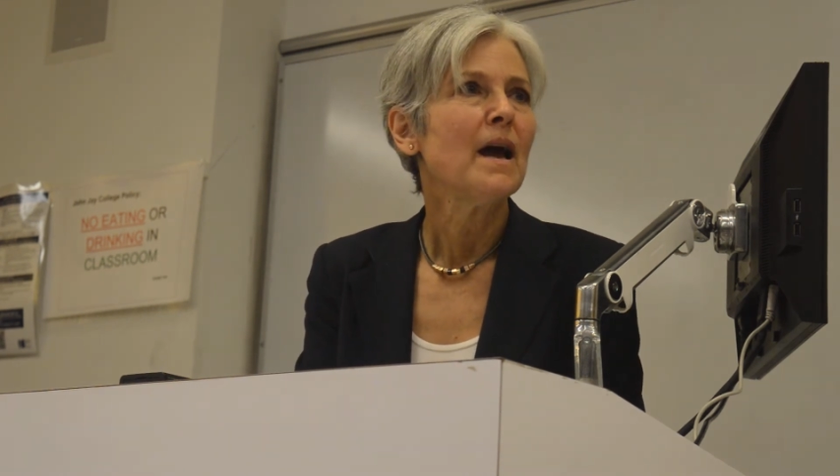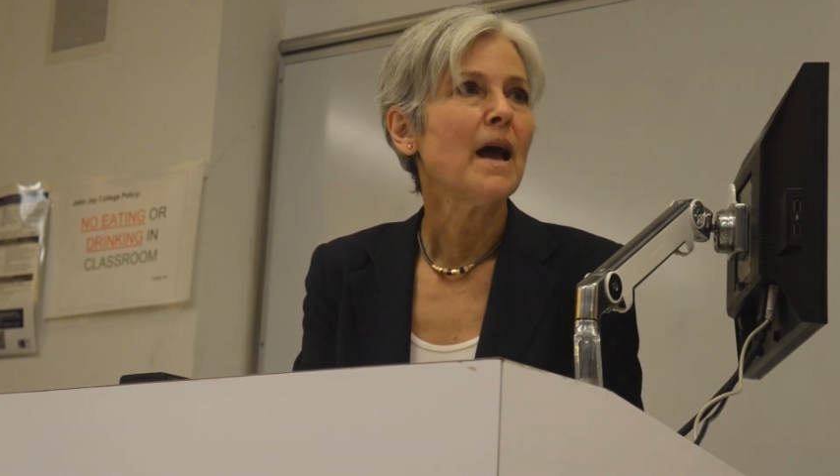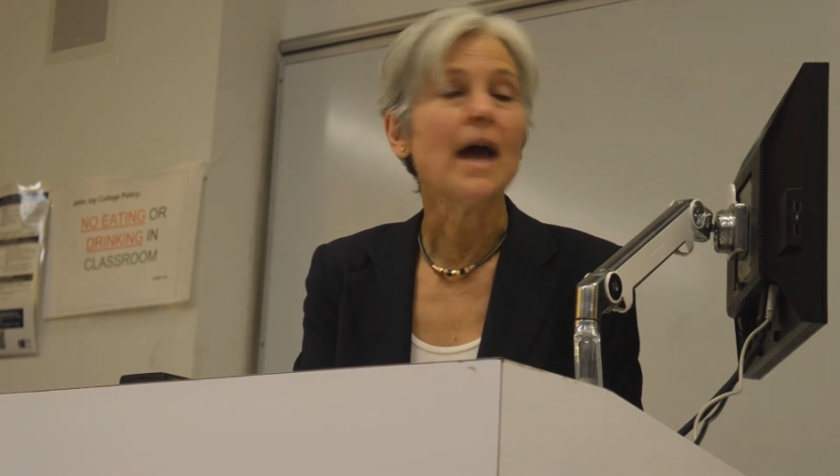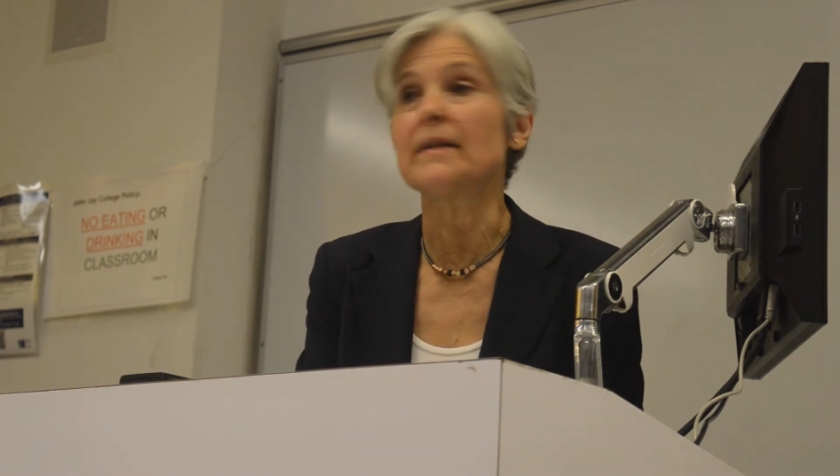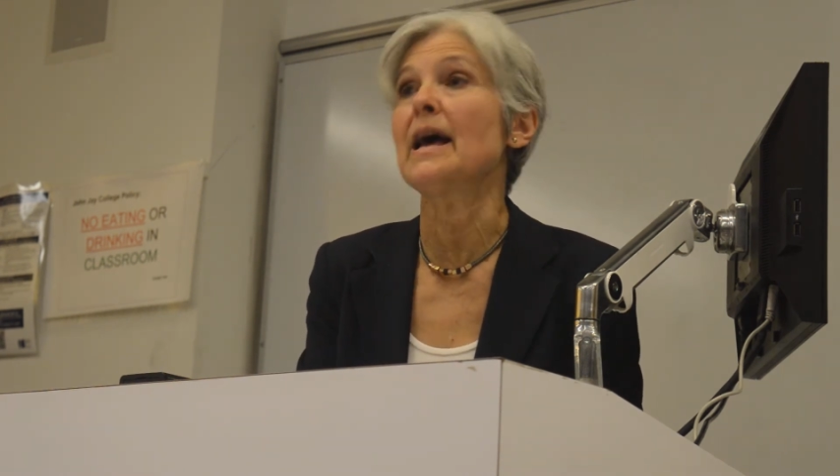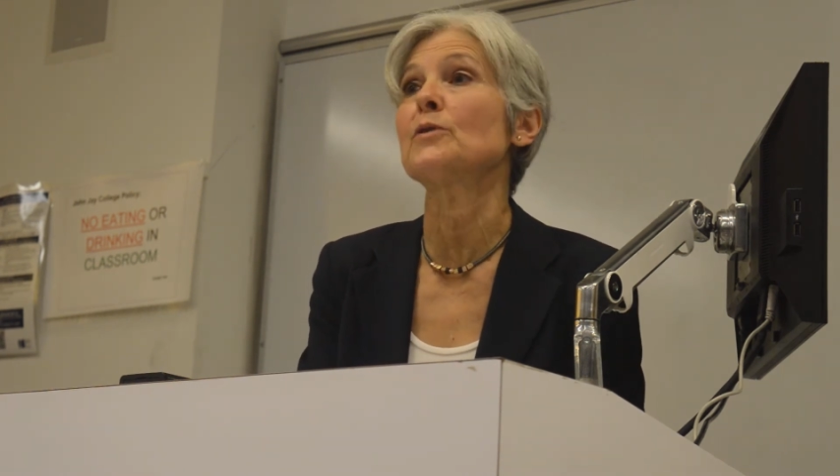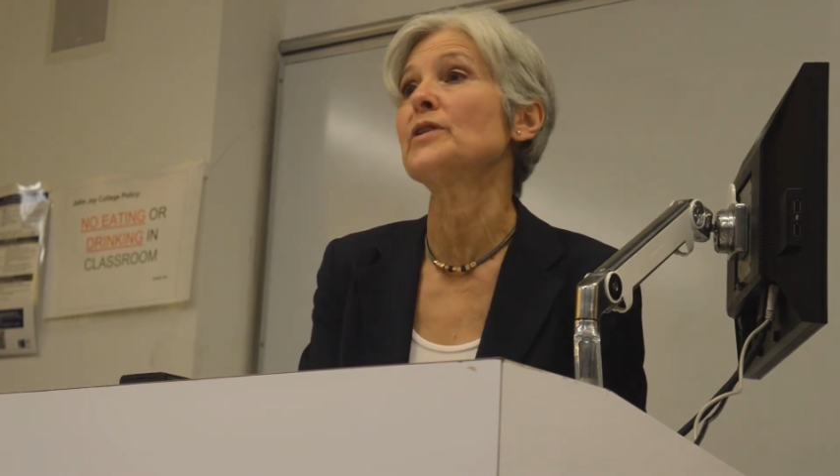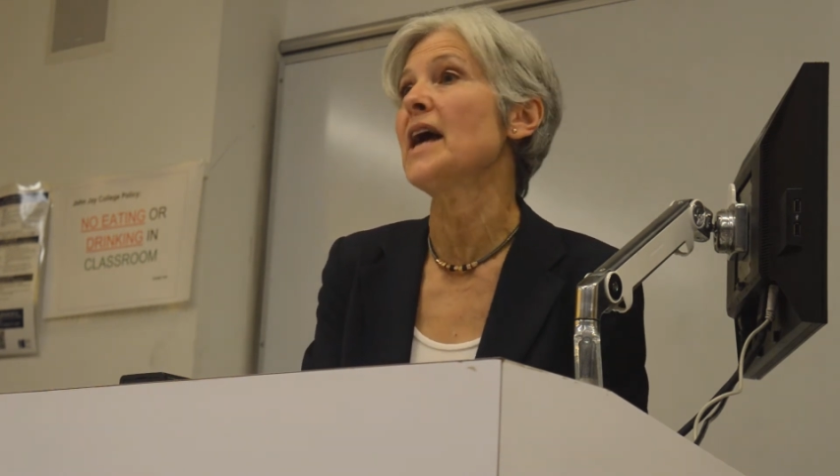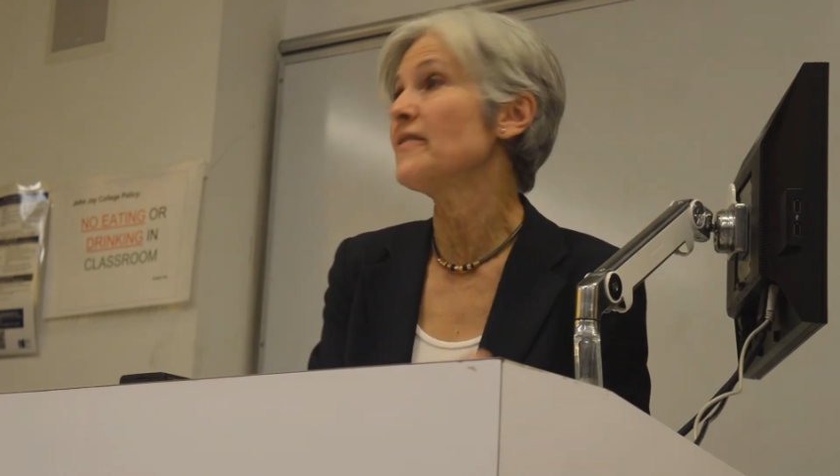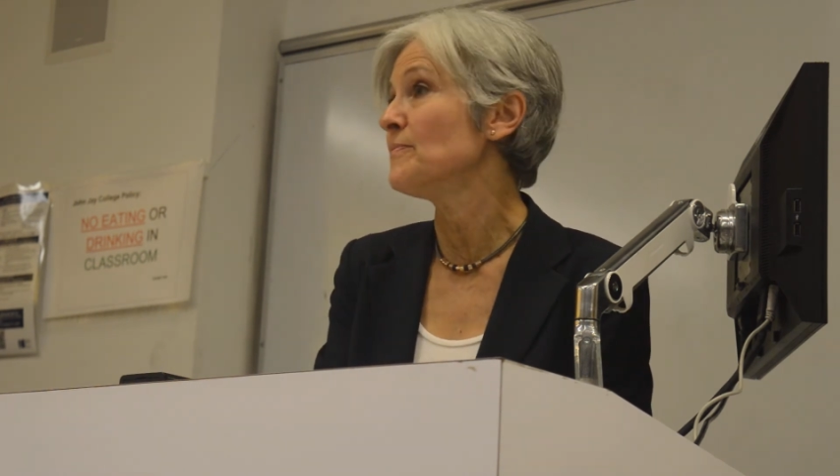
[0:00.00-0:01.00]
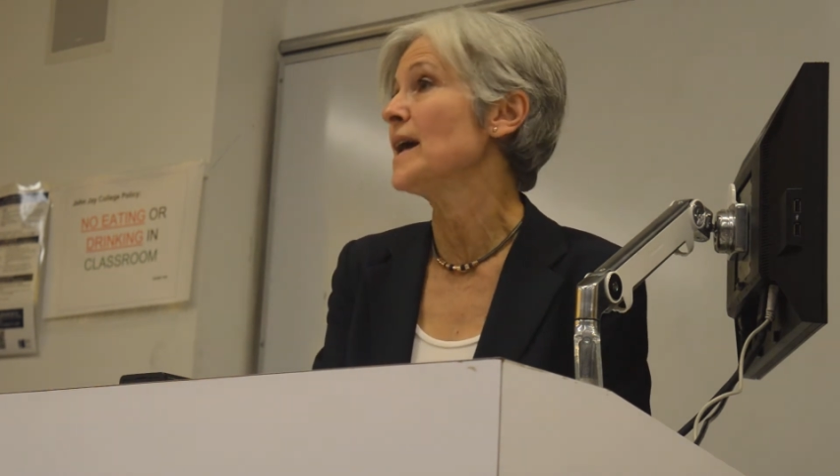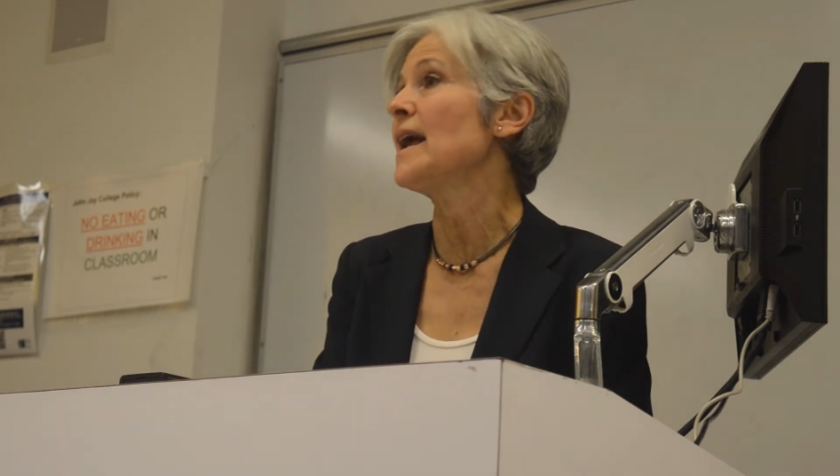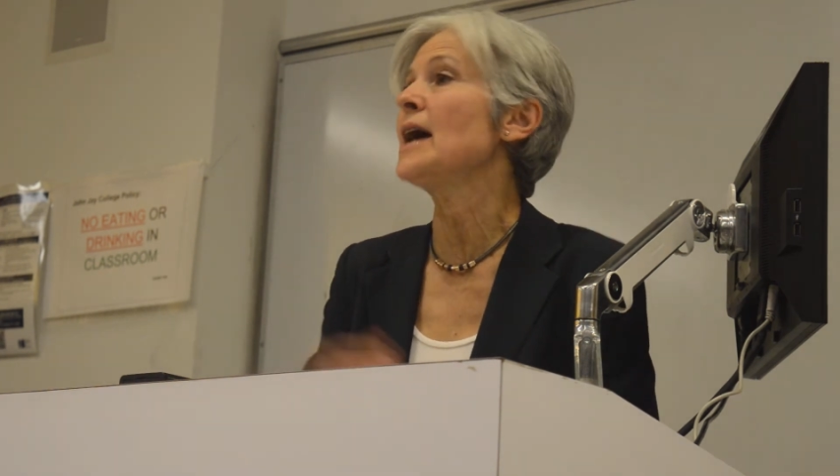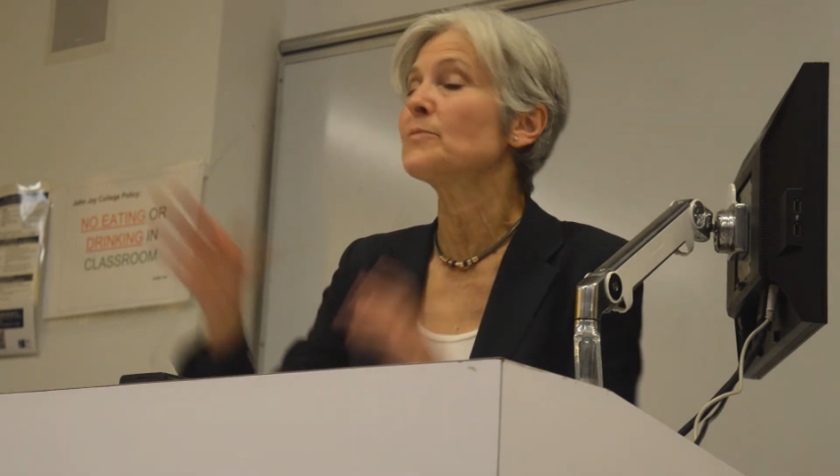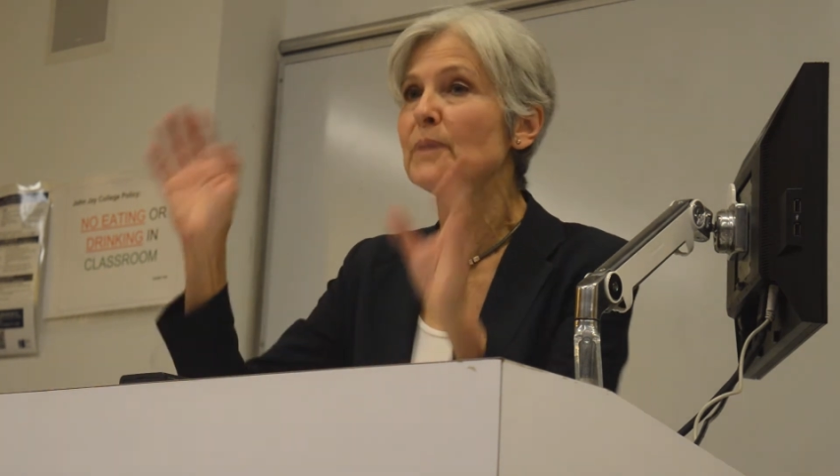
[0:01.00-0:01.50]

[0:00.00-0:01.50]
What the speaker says: And not only half of Manhattan,